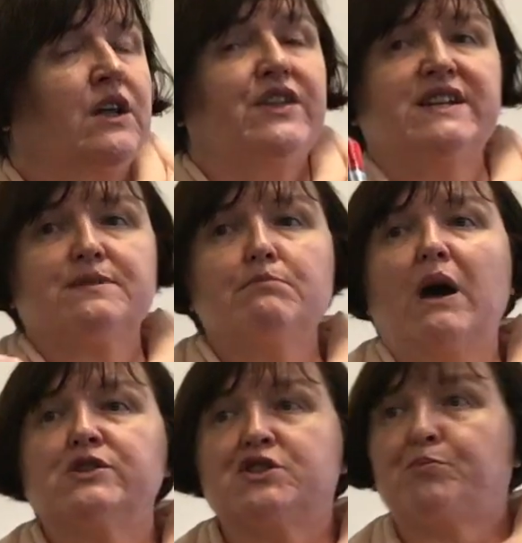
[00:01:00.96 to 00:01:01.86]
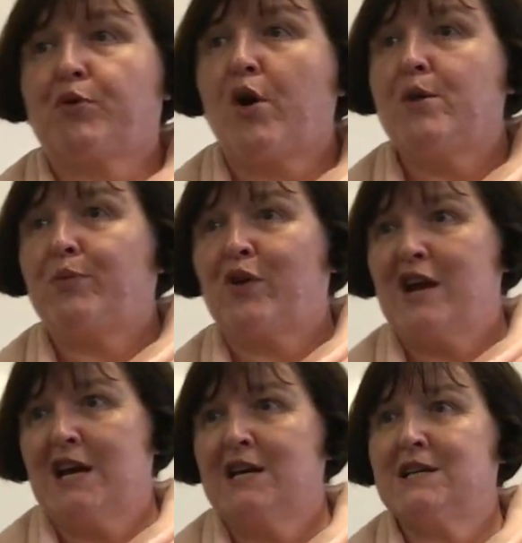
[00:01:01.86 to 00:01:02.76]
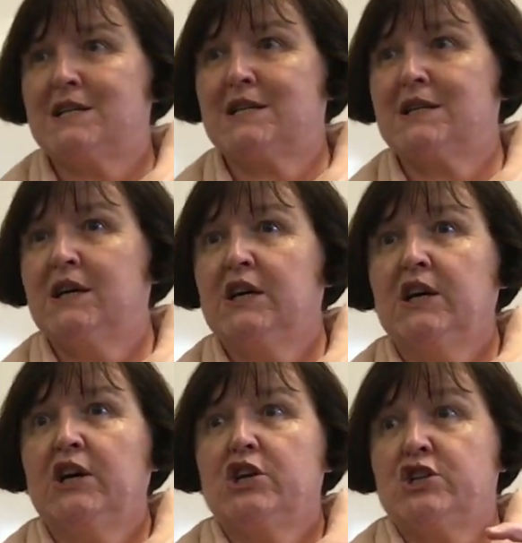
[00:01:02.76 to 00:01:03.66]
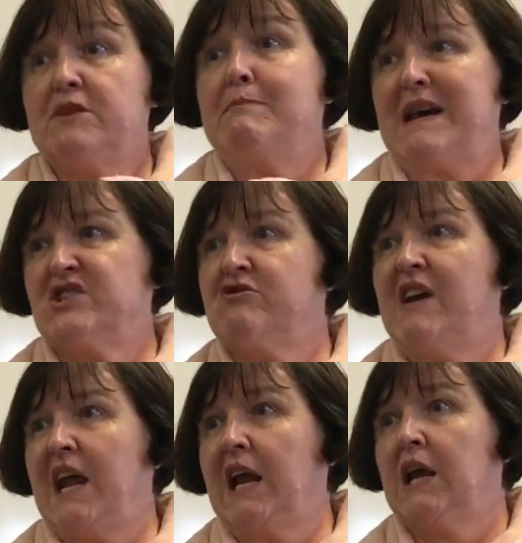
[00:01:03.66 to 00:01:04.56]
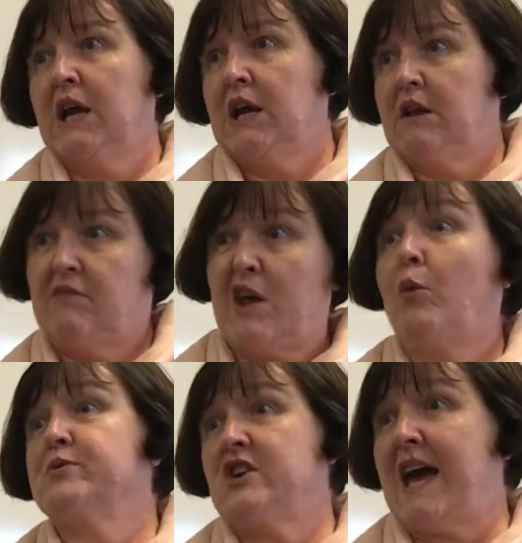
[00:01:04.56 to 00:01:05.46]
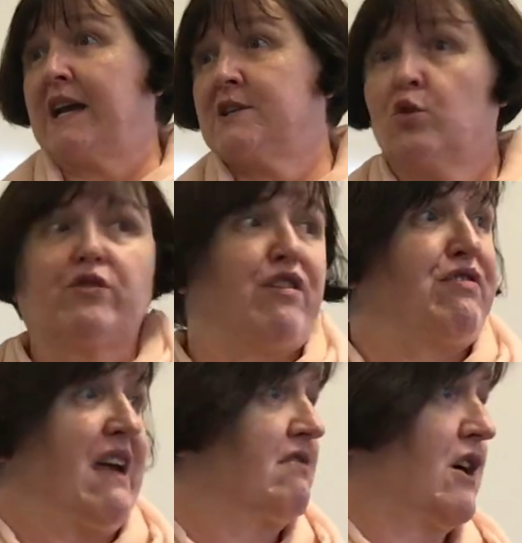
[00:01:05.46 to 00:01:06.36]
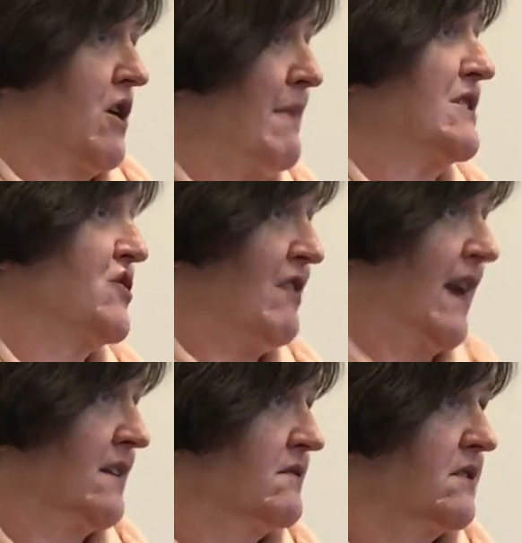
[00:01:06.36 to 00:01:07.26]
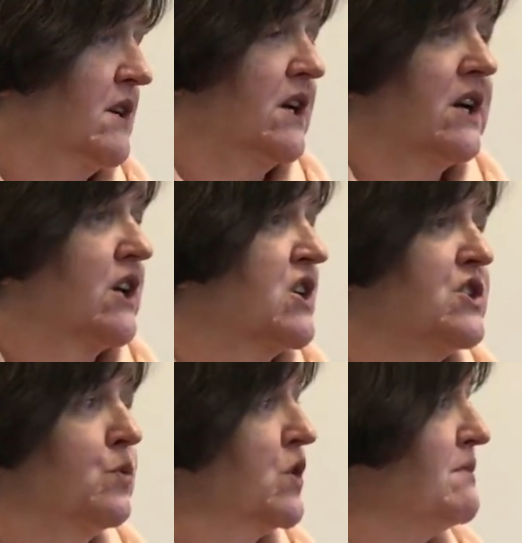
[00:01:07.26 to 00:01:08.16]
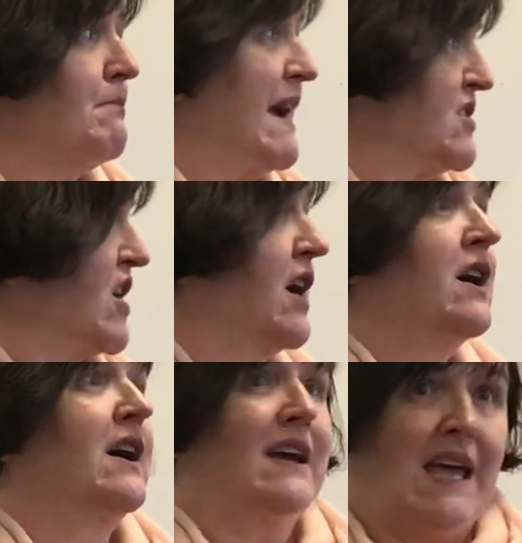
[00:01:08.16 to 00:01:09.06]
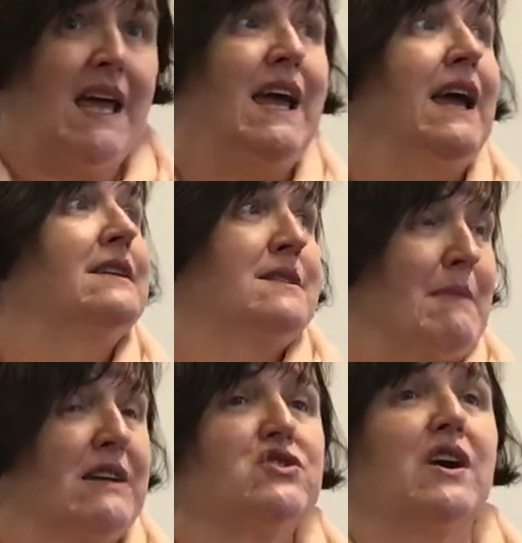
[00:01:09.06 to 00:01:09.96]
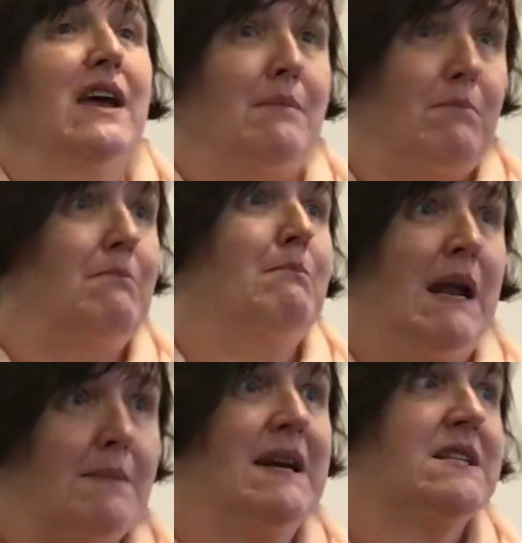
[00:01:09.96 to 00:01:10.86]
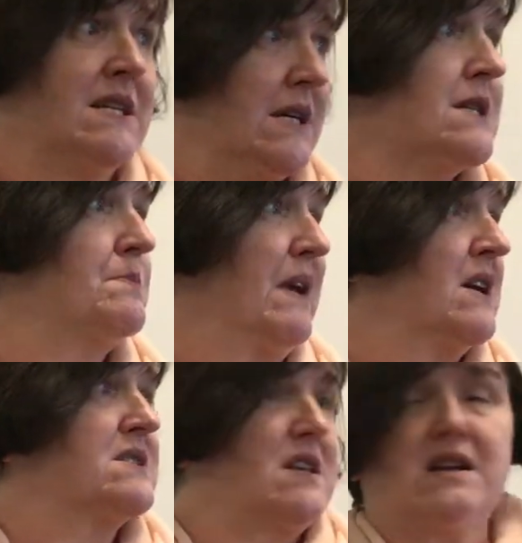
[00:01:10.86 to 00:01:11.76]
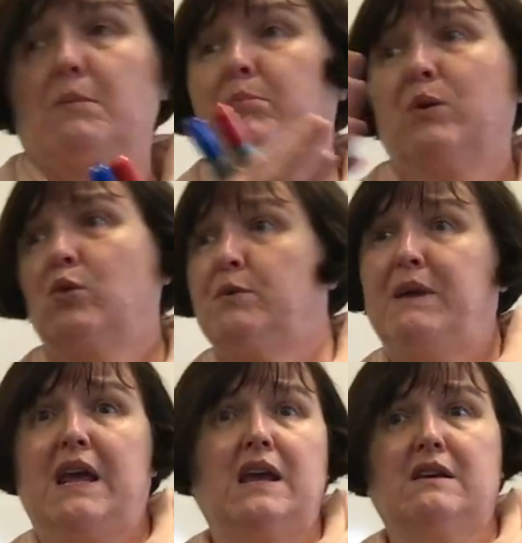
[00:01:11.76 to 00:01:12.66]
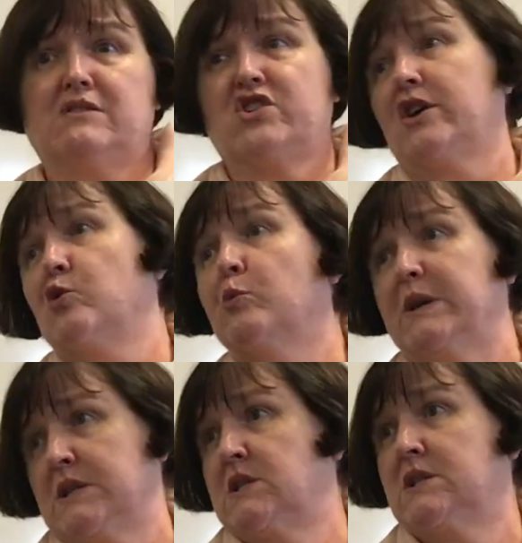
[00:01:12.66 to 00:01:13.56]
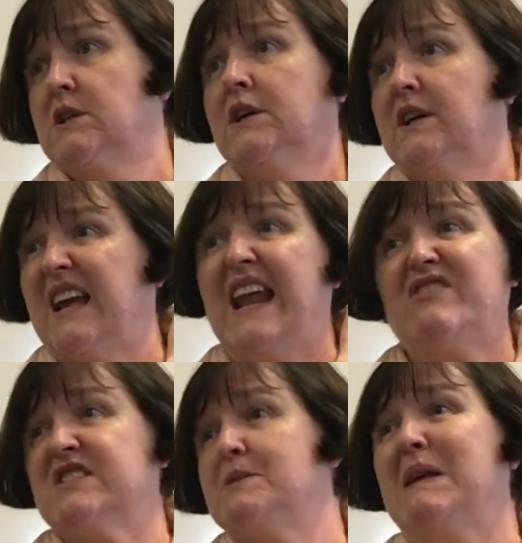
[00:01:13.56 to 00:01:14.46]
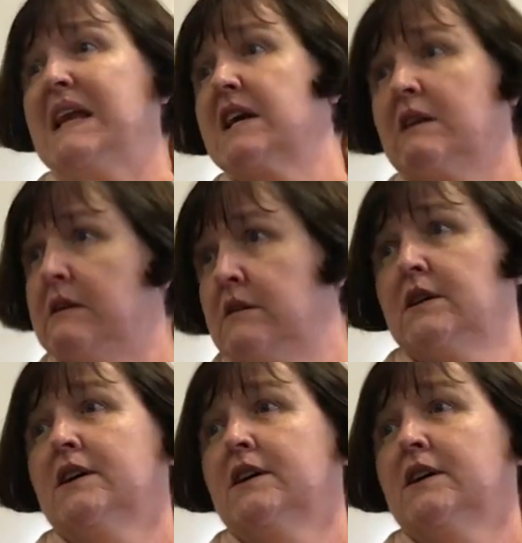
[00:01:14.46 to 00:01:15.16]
that is most appropriate to measuring the object or the thing that you're measuring. Because you wouldn't measure here to Mandra in millimetres because the number would be ginormous. 11 billion.